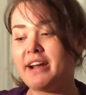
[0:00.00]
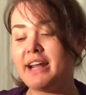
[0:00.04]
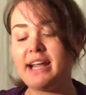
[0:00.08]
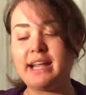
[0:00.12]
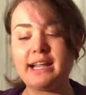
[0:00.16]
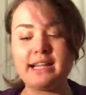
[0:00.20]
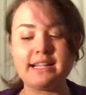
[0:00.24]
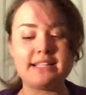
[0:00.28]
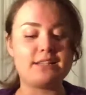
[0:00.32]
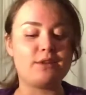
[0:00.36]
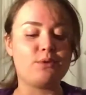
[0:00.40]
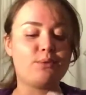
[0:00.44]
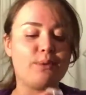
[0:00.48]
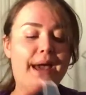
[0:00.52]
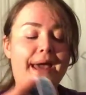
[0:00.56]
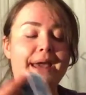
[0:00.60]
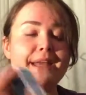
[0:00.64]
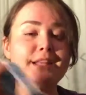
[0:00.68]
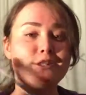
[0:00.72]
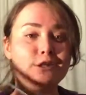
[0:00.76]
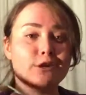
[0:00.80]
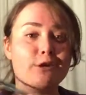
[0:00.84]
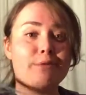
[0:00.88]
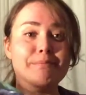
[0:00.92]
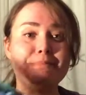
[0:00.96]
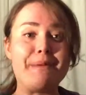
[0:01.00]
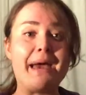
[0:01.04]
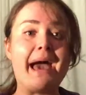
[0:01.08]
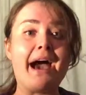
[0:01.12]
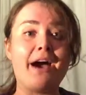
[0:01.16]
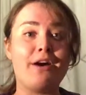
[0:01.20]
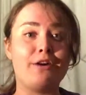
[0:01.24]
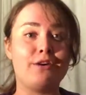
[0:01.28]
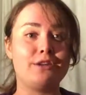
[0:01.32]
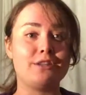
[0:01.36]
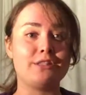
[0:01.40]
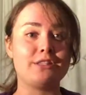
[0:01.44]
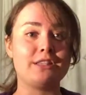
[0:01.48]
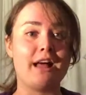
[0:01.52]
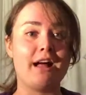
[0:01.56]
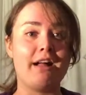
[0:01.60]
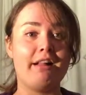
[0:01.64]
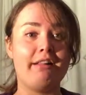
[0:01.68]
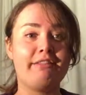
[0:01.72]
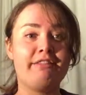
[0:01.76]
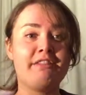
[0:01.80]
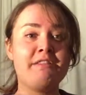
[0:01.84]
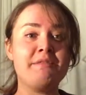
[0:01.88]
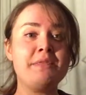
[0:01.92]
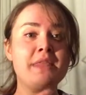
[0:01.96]
easy way to empower
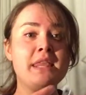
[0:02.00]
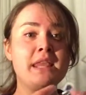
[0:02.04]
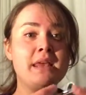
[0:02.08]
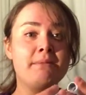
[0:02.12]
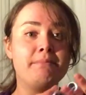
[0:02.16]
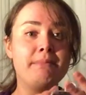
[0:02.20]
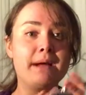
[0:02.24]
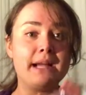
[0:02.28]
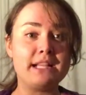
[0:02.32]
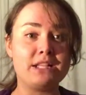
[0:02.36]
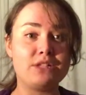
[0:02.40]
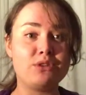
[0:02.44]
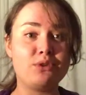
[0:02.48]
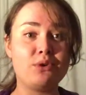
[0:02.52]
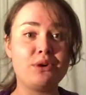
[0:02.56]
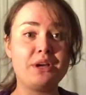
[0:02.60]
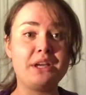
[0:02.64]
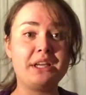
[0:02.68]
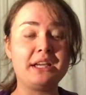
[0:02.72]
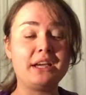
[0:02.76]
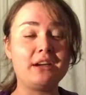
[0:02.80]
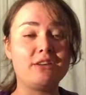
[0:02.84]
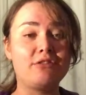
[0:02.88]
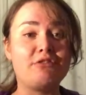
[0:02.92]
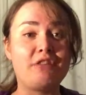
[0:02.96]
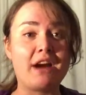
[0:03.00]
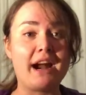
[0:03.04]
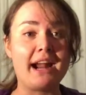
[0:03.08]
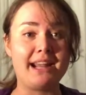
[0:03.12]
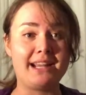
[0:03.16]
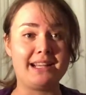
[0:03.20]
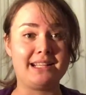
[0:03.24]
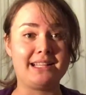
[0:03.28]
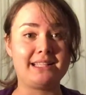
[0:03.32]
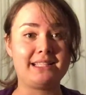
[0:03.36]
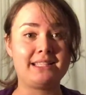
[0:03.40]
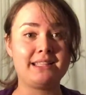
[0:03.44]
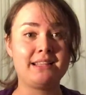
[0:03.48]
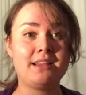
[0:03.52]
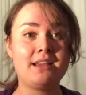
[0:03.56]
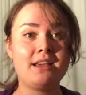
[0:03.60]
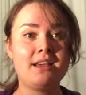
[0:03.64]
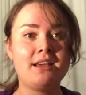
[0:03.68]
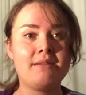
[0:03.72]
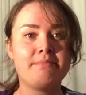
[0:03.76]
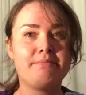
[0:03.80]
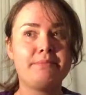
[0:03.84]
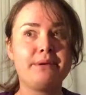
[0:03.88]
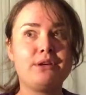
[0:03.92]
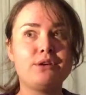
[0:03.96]
yourself by doing a race,
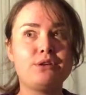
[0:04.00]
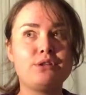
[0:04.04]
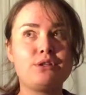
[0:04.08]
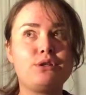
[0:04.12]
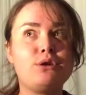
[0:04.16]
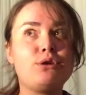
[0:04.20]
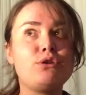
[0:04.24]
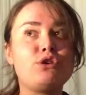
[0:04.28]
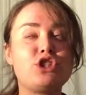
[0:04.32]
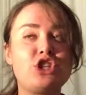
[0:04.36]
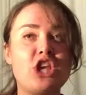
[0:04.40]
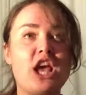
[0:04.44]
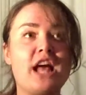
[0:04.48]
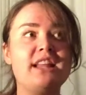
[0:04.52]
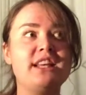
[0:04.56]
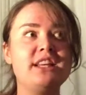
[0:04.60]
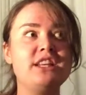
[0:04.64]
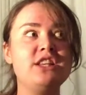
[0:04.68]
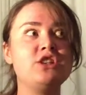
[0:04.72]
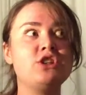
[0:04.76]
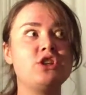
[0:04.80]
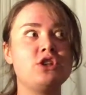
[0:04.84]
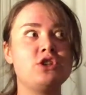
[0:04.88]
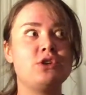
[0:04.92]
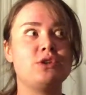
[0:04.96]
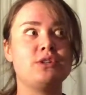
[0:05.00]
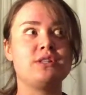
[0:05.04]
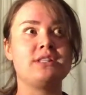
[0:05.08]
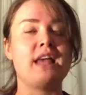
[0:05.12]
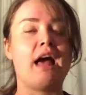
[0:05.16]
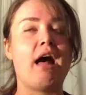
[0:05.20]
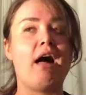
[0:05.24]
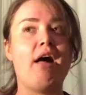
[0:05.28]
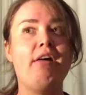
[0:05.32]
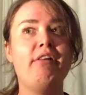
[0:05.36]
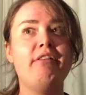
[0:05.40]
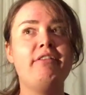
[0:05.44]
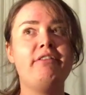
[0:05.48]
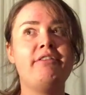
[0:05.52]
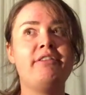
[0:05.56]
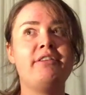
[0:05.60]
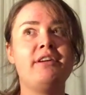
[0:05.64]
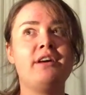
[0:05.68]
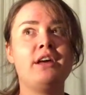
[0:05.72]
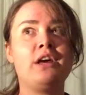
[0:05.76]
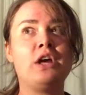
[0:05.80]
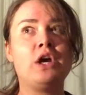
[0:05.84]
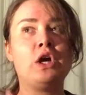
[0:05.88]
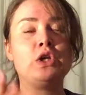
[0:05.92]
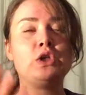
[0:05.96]
because you're challenging yourself
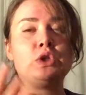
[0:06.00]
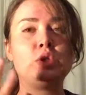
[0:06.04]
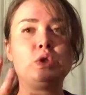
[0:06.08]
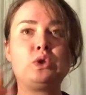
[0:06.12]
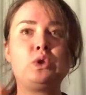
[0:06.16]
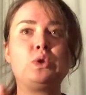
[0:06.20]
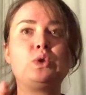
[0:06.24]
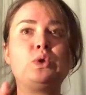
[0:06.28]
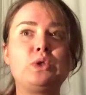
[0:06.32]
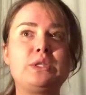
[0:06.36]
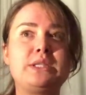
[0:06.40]
to do